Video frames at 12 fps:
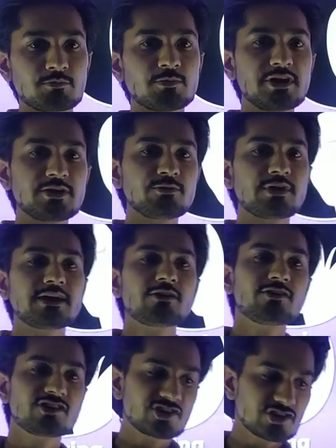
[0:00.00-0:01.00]
but you
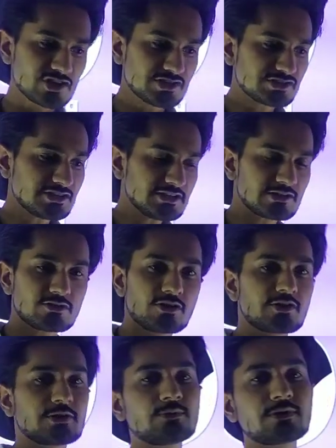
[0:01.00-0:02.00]
cannot touch it,
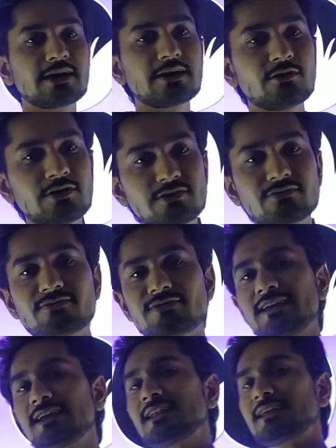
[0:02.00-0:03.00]
or you cannot
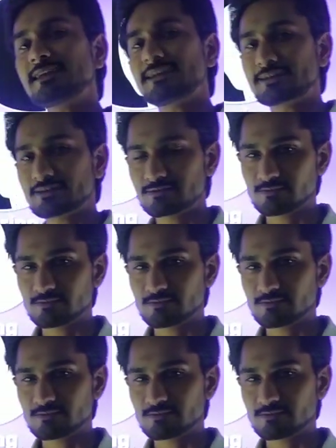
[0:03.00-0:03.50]
feel it,